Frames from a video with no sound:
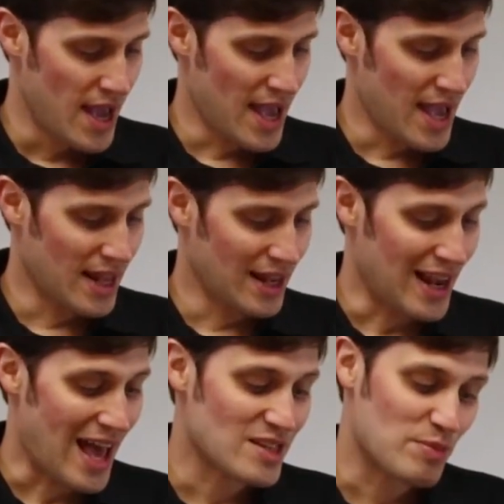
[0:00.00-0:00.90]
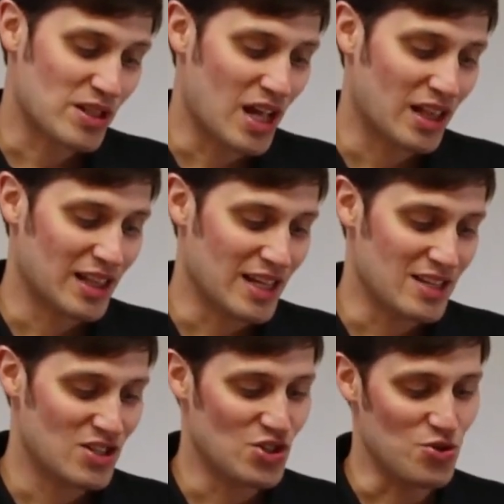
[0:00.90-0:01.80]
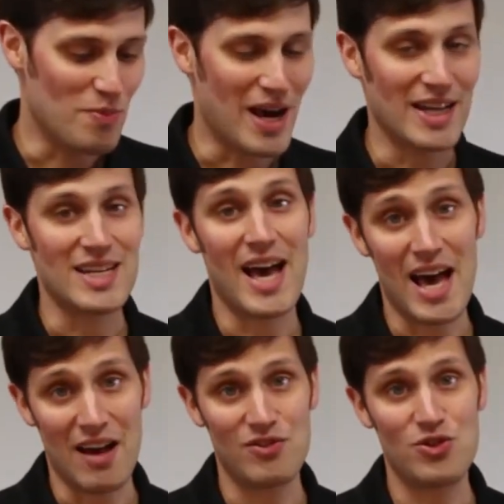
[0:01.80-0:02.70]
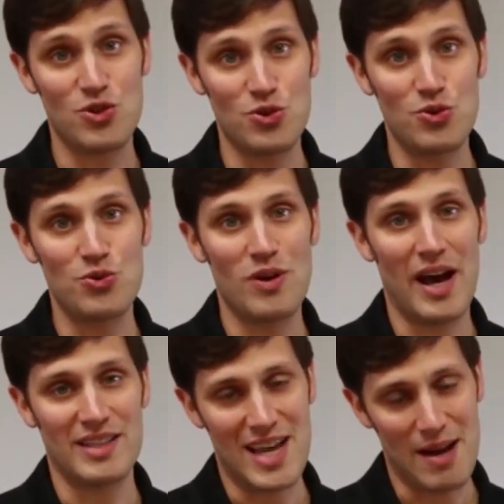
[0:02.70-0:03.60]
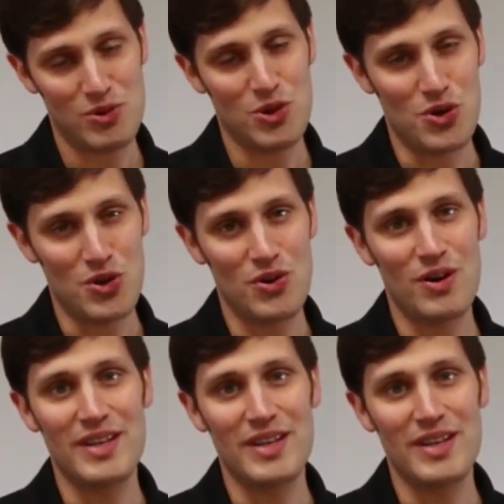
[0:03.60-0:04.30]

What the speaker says: And last but not least, you might have to adapt your